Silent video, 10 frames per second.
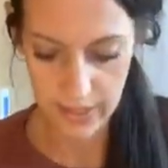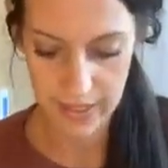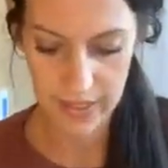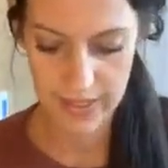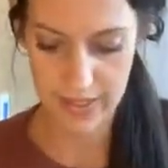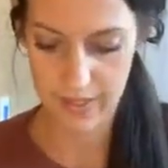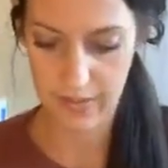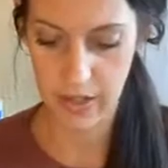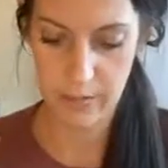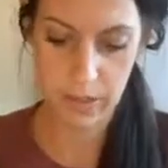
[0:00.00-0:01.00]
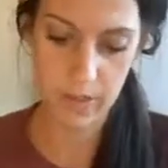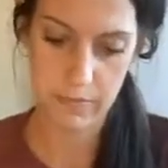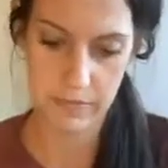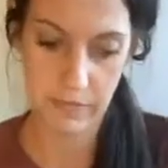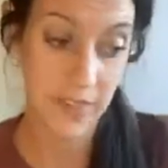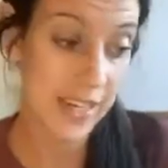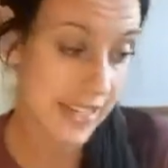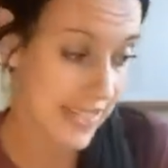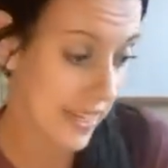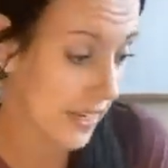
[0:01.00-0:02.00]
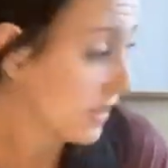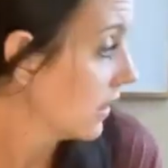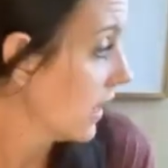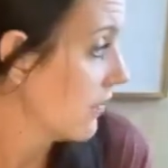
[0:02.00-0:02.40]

And the very bottom. Like I said,